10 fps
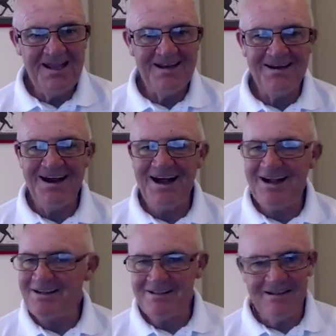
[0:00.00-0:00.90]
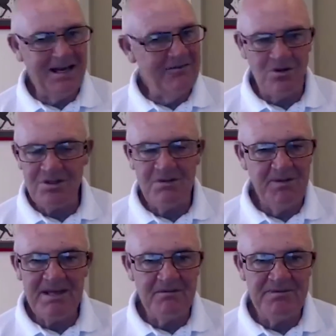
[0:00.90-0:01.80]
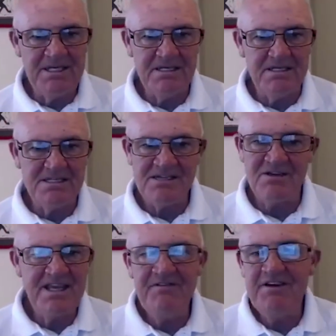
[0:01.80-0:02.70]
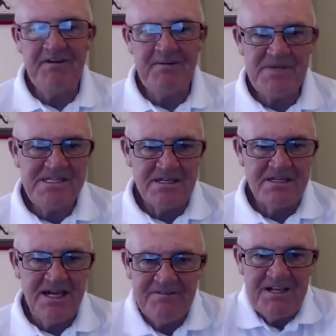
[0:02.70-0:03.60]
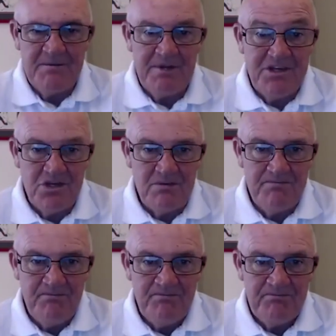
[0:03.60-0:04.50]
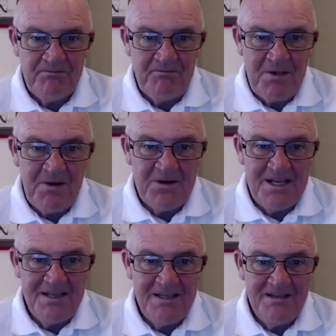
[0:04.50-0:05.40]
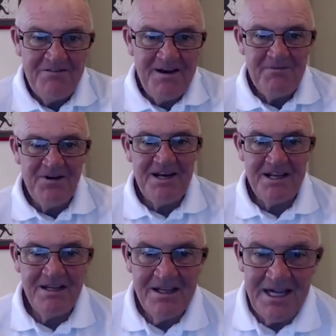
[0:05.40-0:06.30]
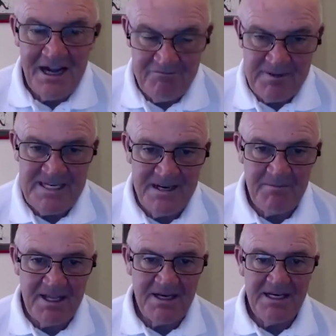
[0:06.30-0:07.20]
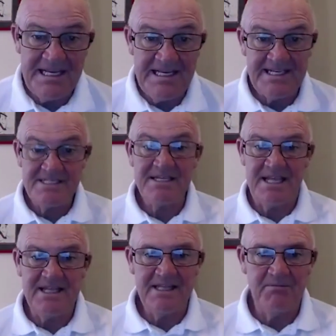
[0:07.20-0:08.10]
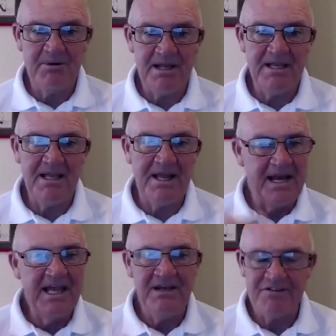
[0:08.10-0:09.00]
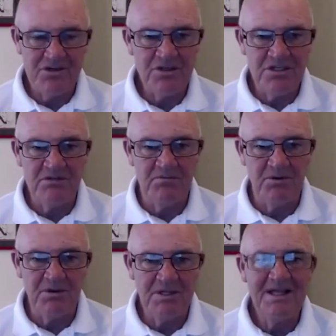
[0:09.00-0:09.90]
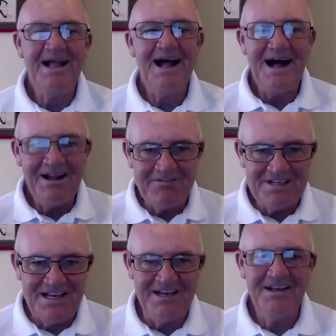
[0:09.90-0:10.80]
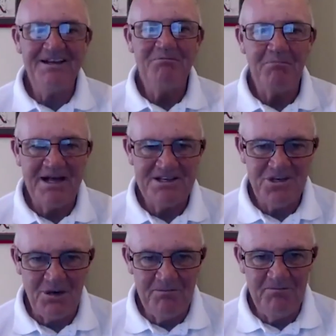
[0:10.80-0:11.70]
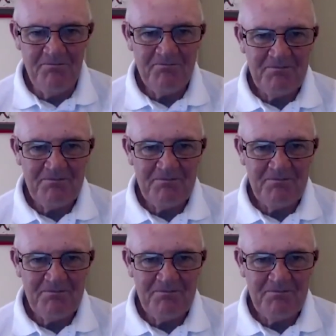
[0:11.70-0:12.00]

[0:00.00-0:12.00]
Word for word: And I've got the player beaten. So even if I miss it, I've done my job. Okay, if I'm running, I've beaten a man, he doesn't get the play, and I have a shot at the ball, I've done my job.